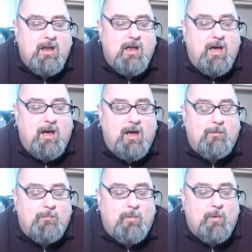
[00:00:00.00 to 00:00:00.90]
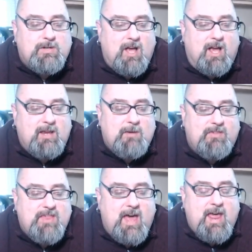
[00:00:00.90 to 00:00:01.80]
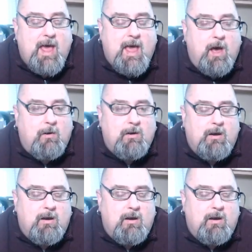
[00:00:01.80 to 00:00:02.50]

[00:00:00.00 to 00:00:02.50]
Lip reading: But we were talking about that, how...